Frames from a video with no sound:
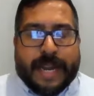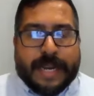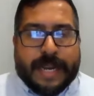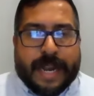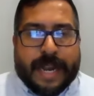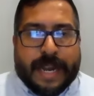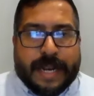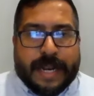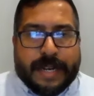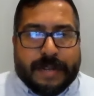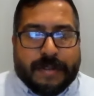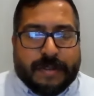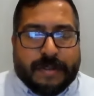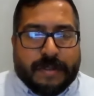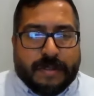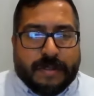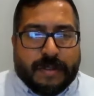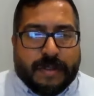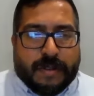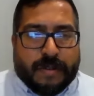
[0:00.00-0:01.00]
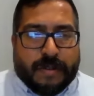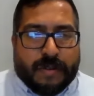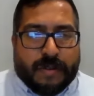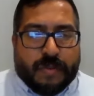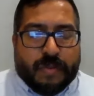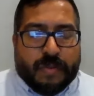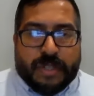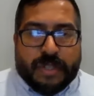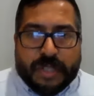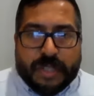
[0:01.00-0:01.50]
and the
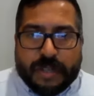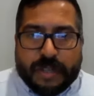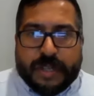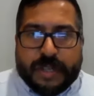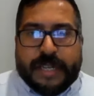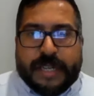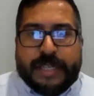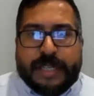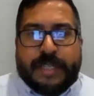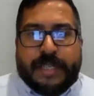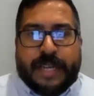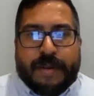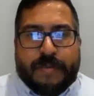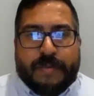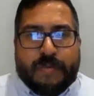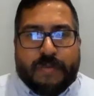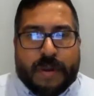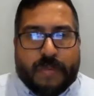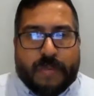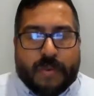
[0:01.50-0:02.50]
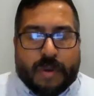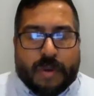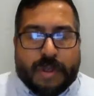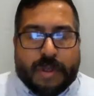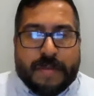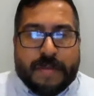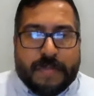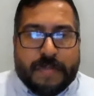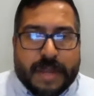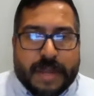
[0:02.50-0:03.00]
resilience and where
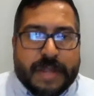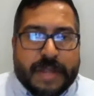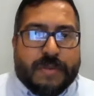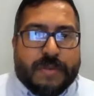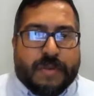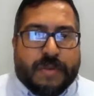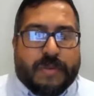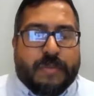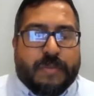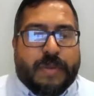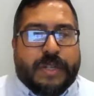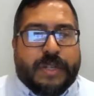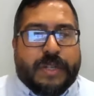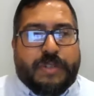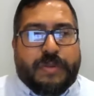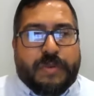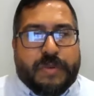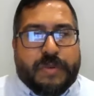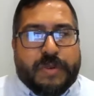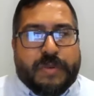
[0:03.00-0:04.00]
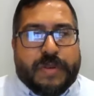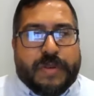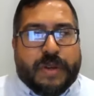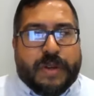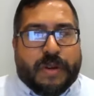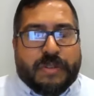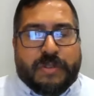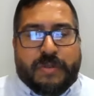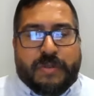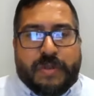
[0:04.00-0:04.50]
they've been through, but you
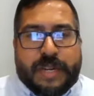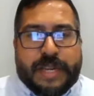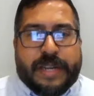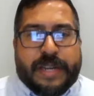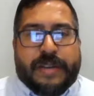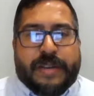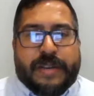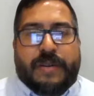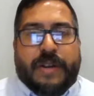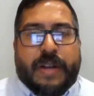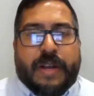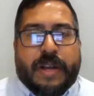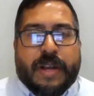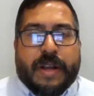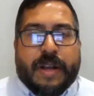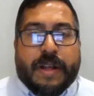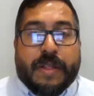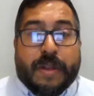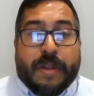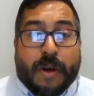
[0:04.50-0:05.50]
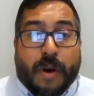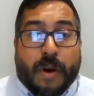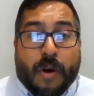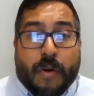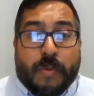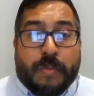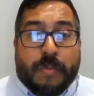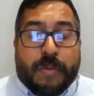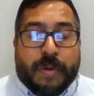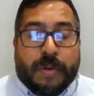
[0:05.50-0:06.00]
also hear the
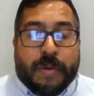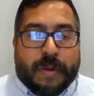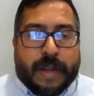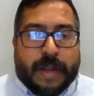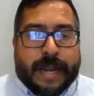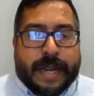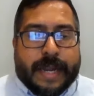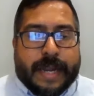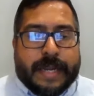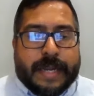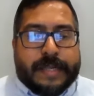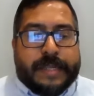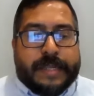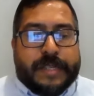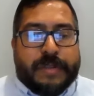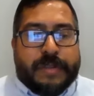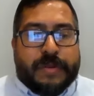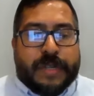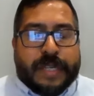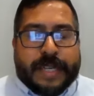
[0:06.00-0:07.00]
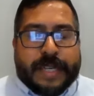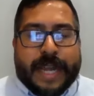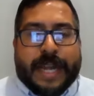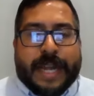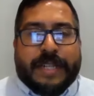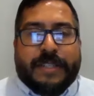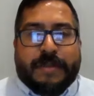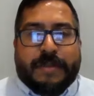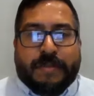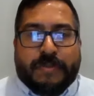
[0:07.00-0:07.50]
hope, and you can get
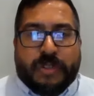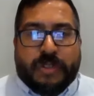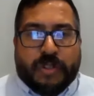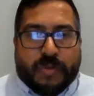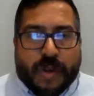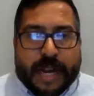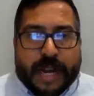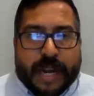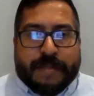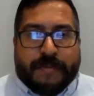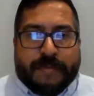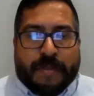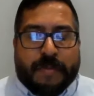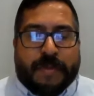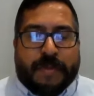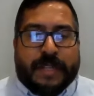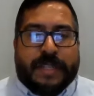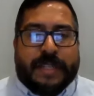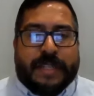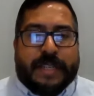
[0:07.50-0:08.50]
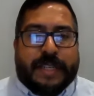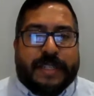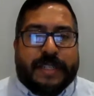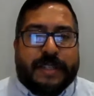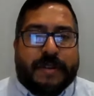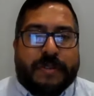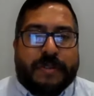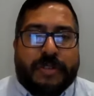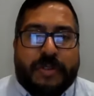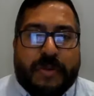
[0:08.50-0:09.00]
some strength from listening to
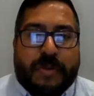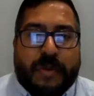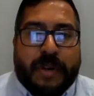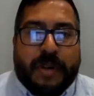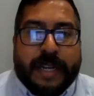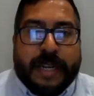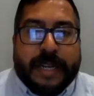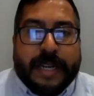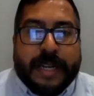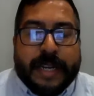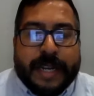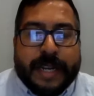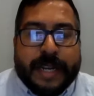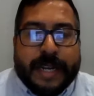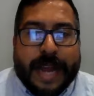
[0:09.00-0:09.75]
their story